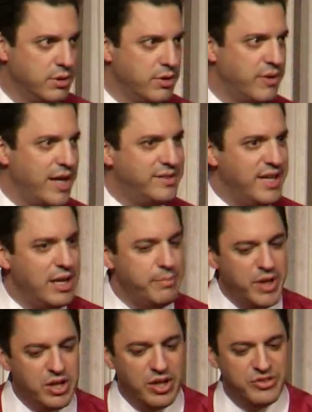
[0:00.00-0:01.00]
They did it
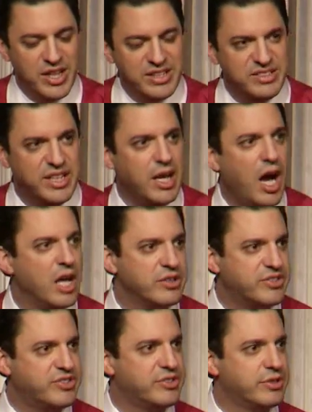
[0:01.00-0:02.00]
because they see
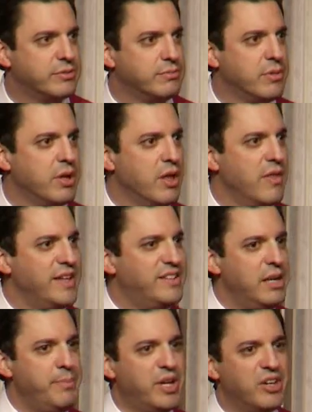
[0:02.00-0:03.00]
us. They
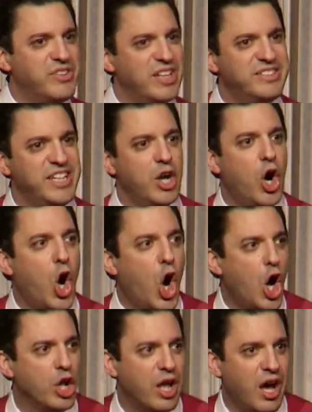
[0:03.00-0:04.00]
did it because they see
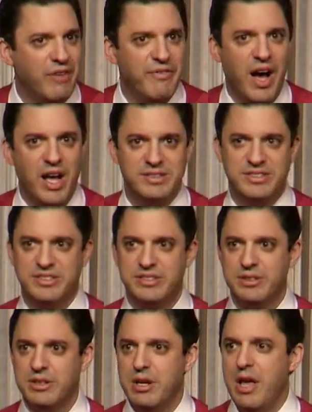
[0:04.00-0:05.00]
all of us.
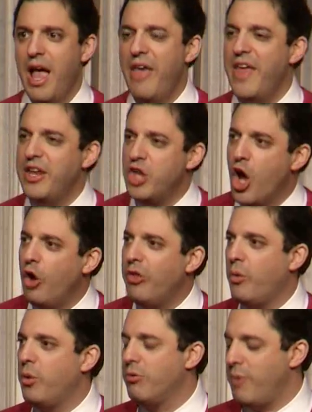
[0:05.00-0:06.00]
And they know
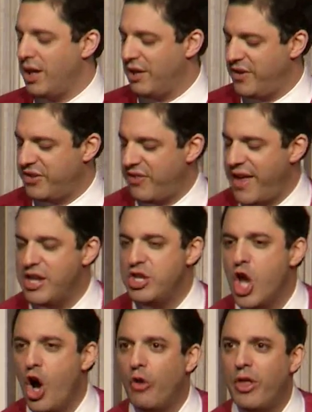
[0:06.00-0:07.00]
that we're relevant, and they
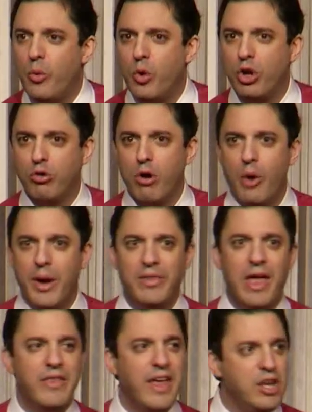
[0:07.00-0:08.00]
know that we're growing,
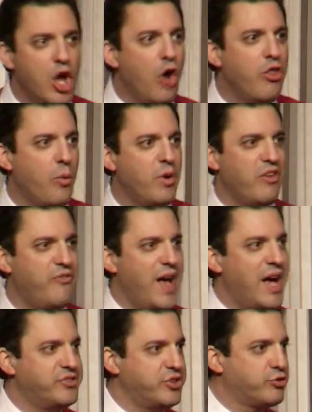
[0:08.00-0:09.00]
and they know that we're the
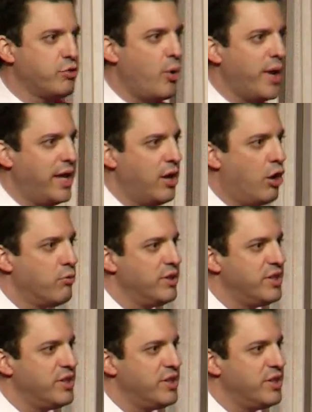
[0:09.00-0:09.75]
fastest growing in all